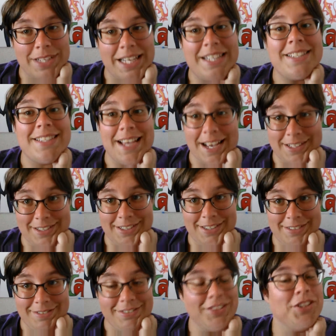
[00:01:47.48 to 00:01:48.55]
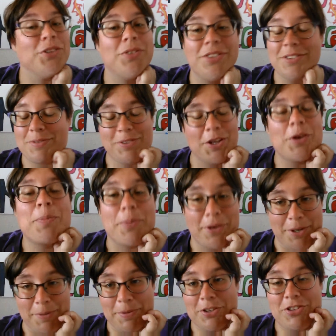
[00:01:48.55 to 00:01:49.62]
Exactly. You're
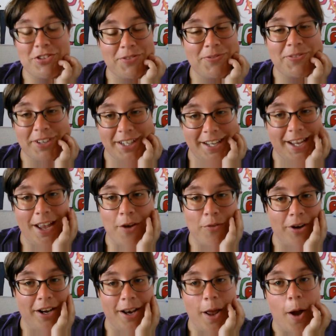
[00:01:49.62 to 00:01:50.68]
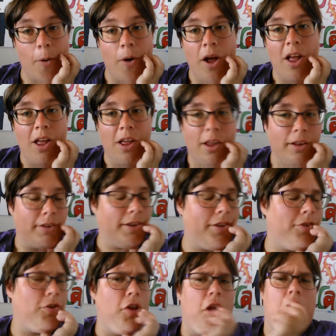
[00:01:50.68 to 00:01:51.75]
pretty much freaking out right now.
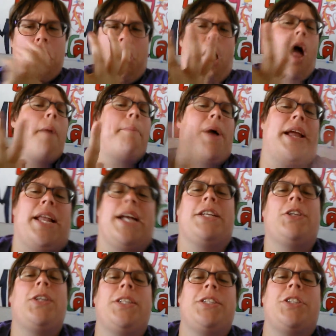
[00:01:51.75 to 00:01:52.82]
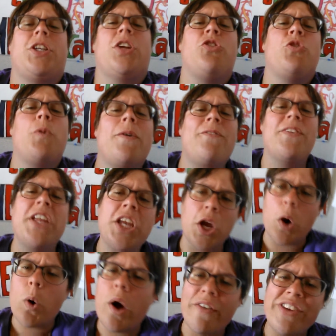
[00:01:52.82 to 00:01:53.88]
I might actually send you a
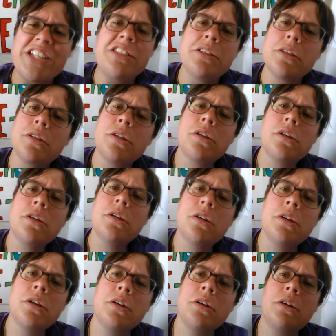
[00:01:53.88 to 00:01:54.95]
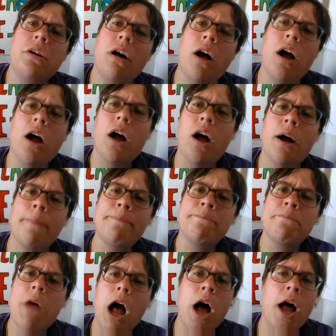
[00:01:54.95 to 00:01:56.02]
video of it.
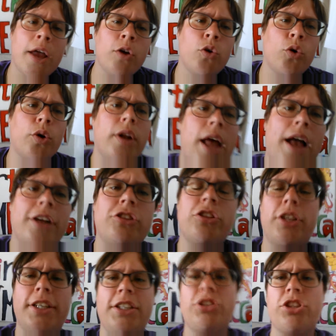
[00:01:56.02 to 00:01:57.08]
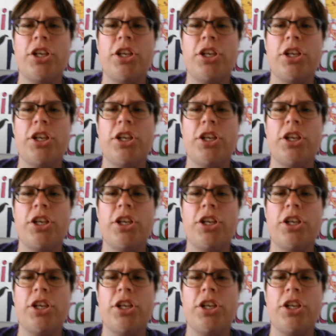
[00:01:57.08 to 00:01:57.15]
I could actually